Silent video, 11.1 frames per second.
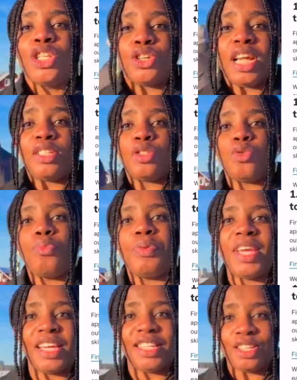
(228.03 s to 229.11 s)
so that it will
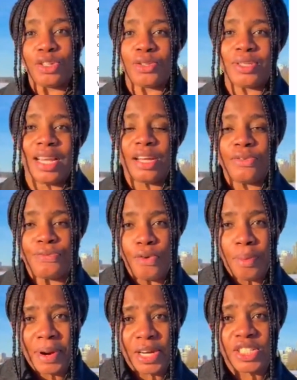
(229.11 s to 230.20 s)
be in the New Zealand
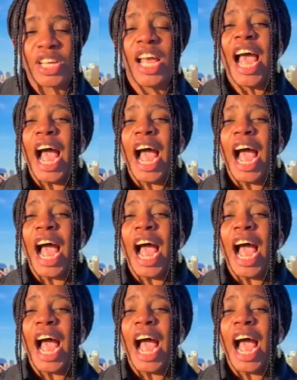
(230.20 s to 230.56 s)
format.